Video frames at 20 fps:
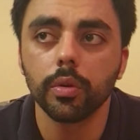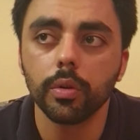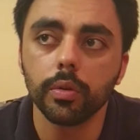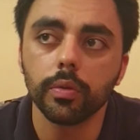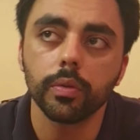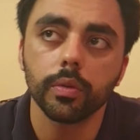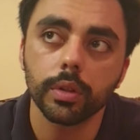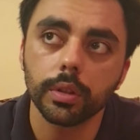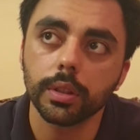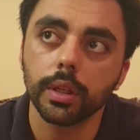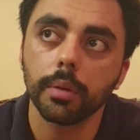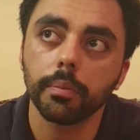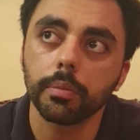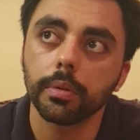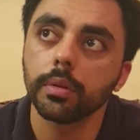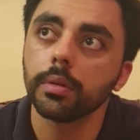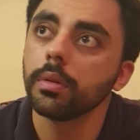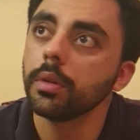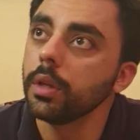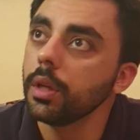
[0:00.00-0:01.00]
Oh, for
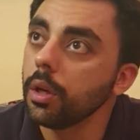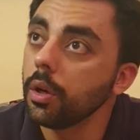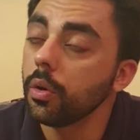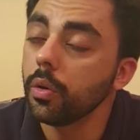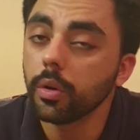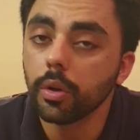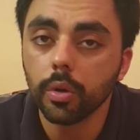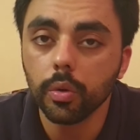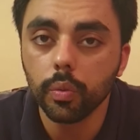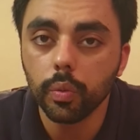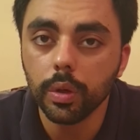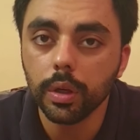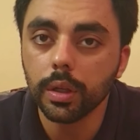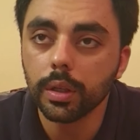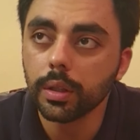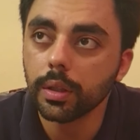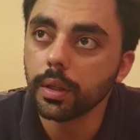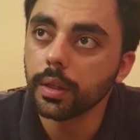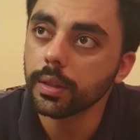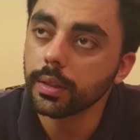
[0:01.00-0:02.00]
example, oh, you
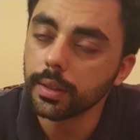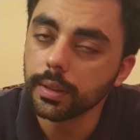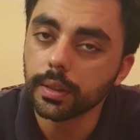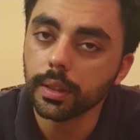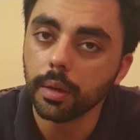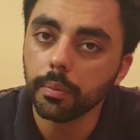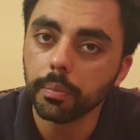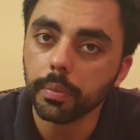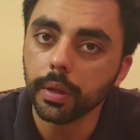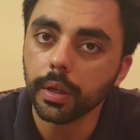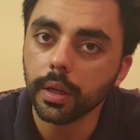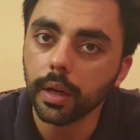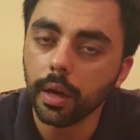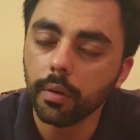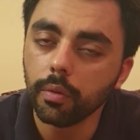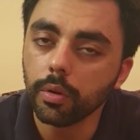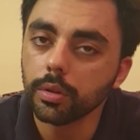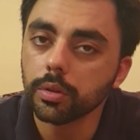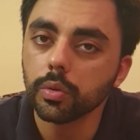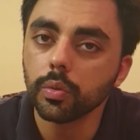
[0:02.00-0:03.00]
worked at this company.
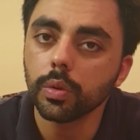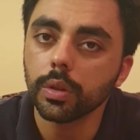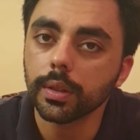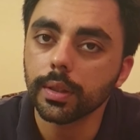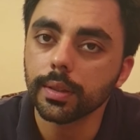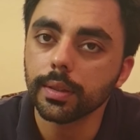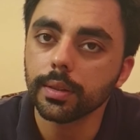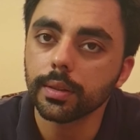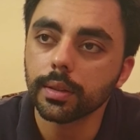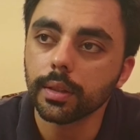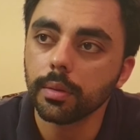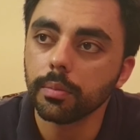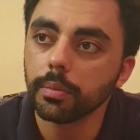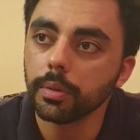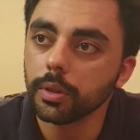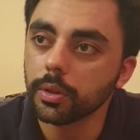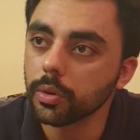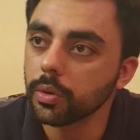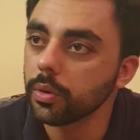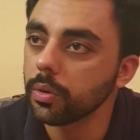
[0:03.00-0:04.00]
I've also worked at this
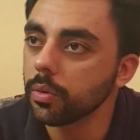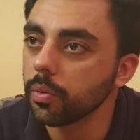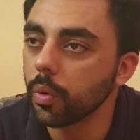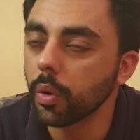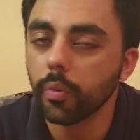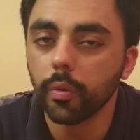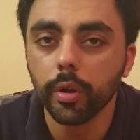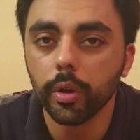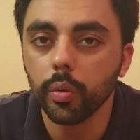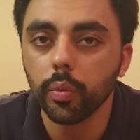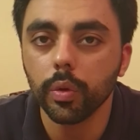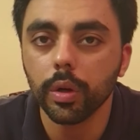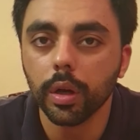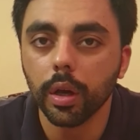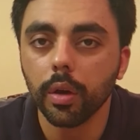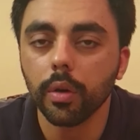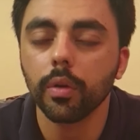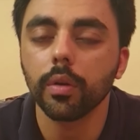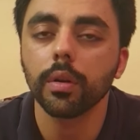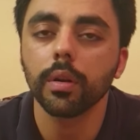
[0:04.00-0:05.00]
company. So what were you
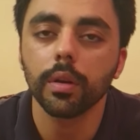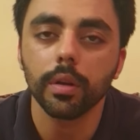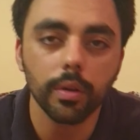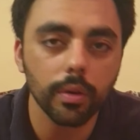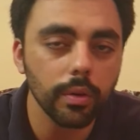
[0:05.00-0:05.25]
working on?